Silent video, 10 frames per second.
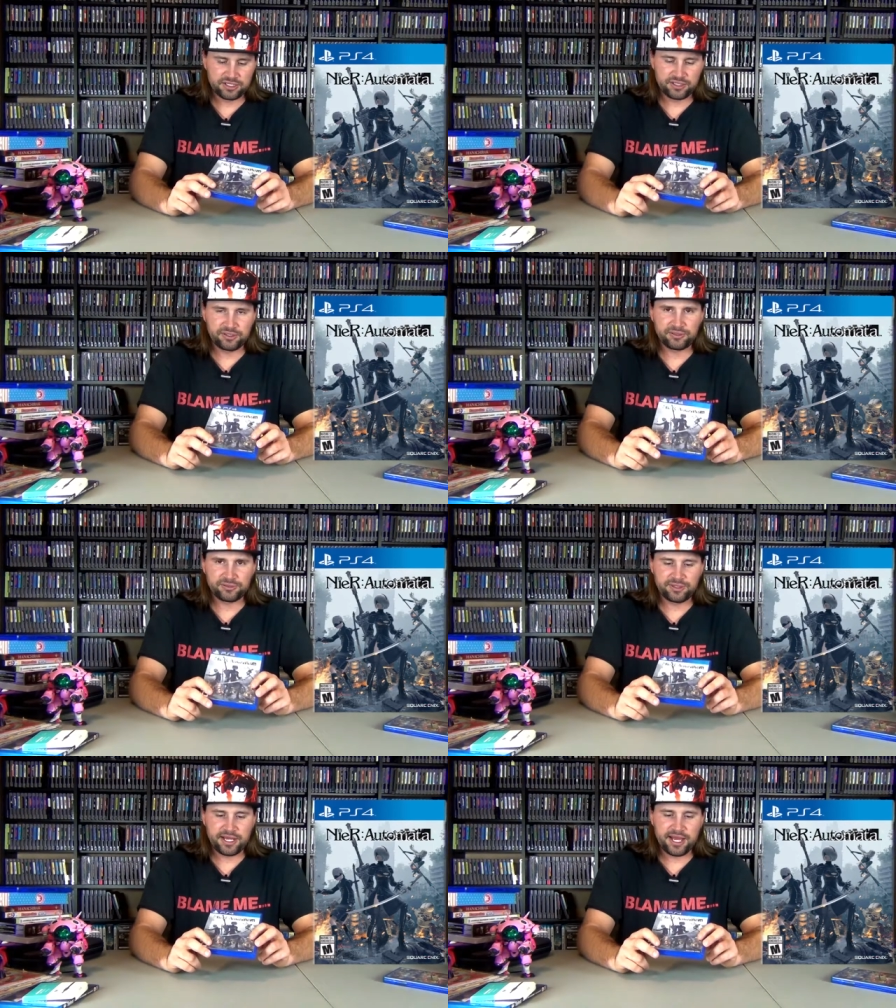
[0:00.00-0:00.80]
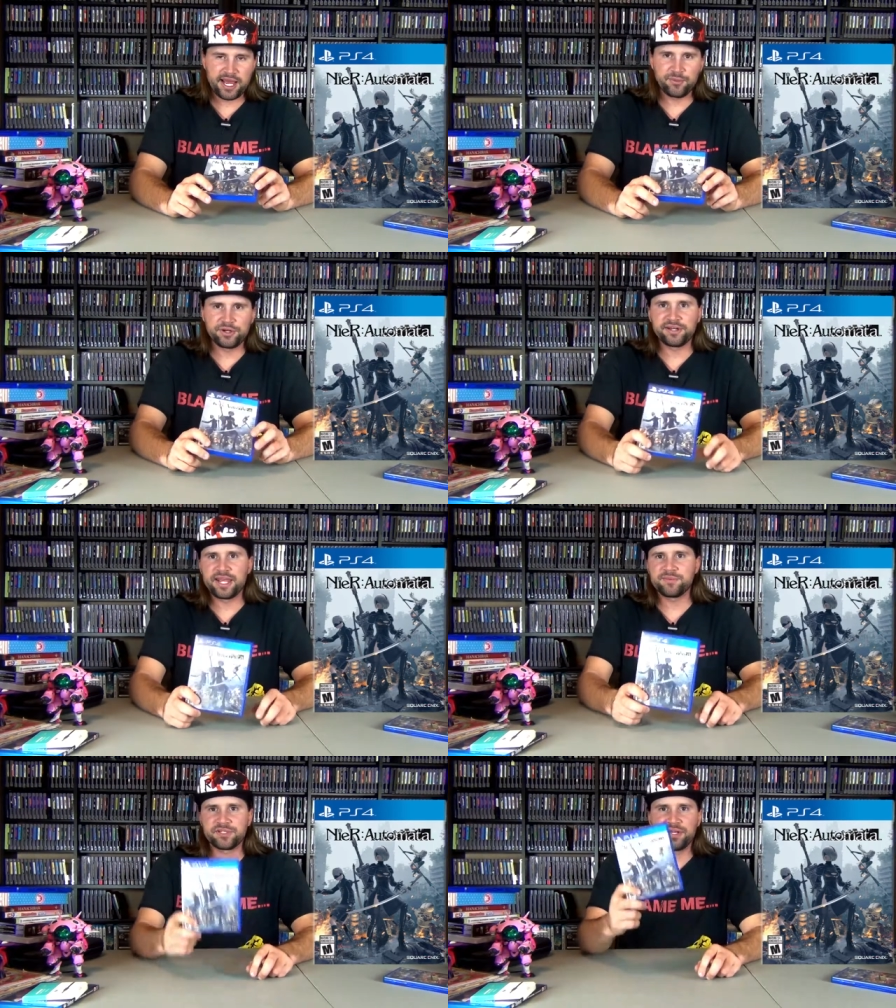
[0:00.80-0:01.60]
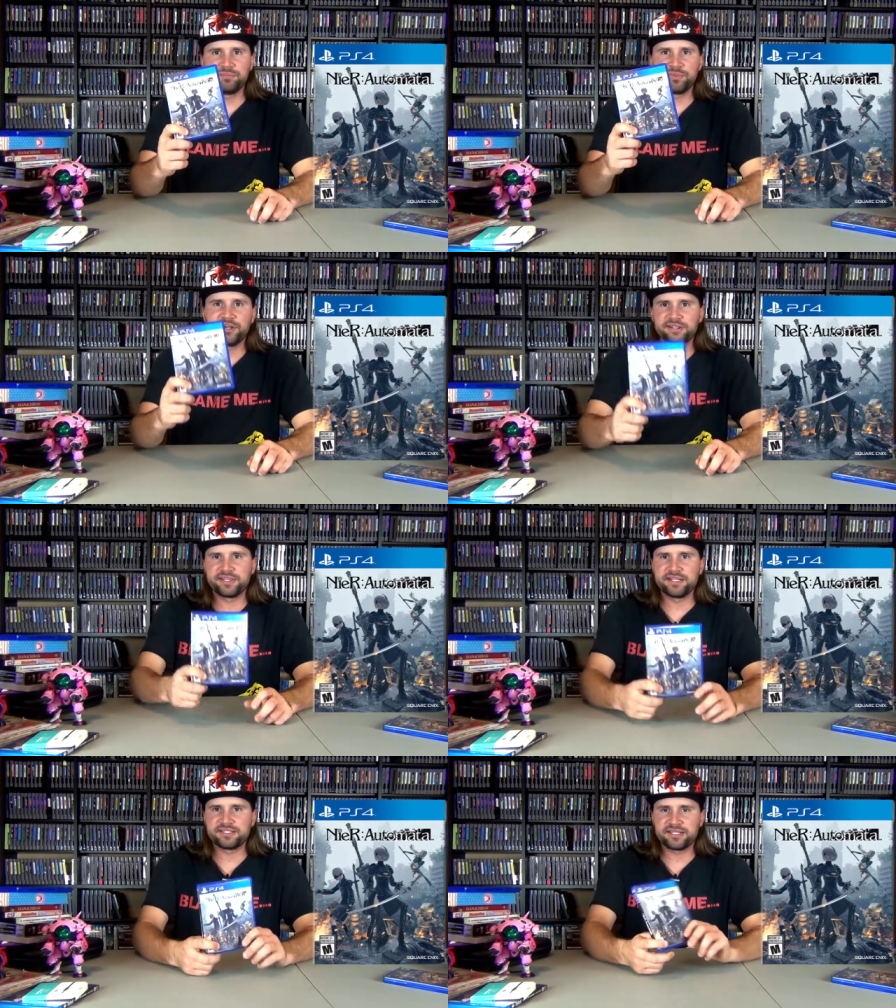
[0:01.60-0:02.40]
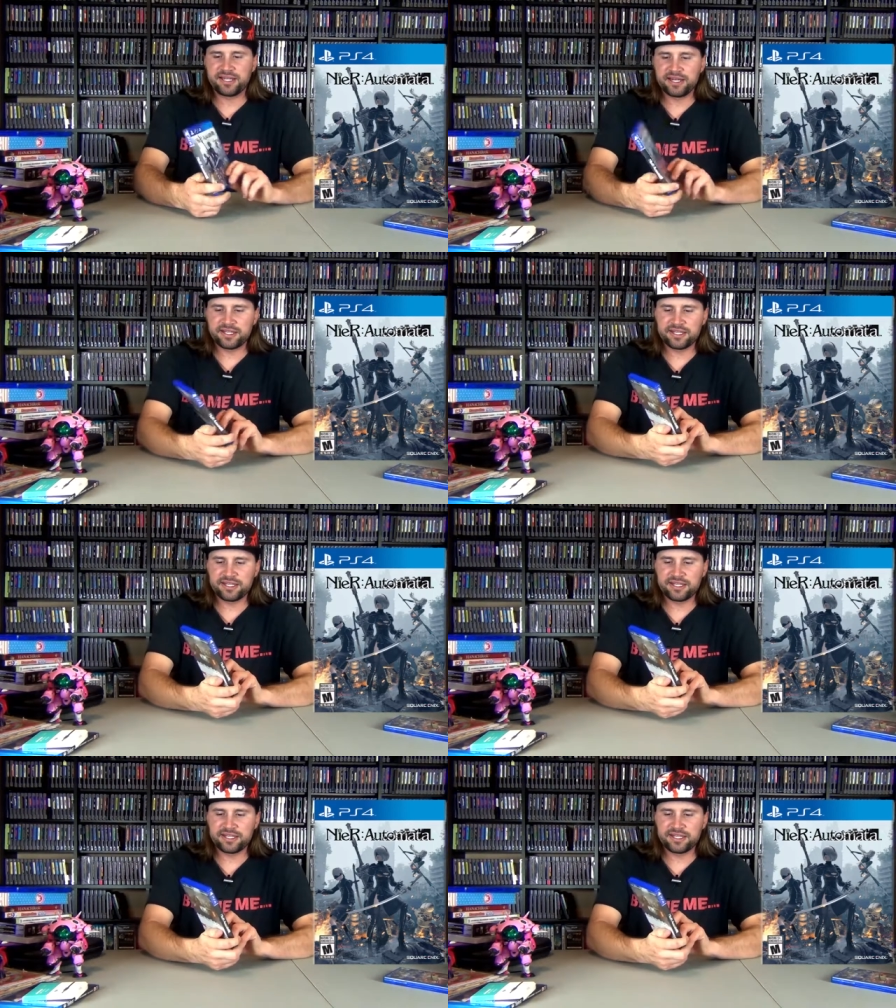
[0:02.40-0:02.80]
So I went on Amazon and bought this,